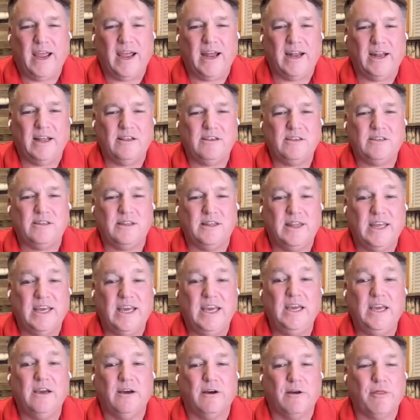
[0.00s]
and is
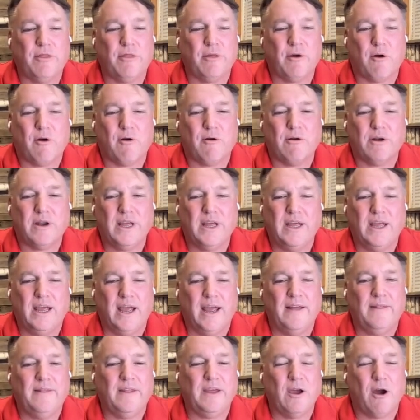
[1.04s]
the
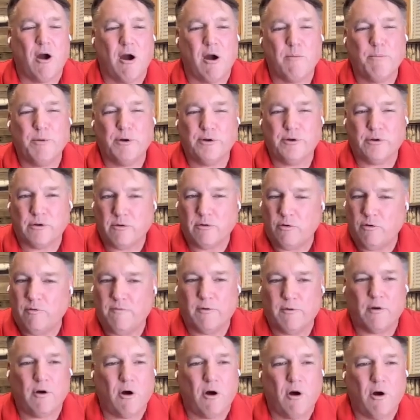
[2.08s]
authority and the arbiter
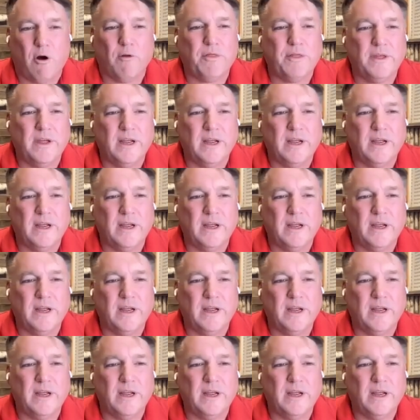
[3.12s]
over all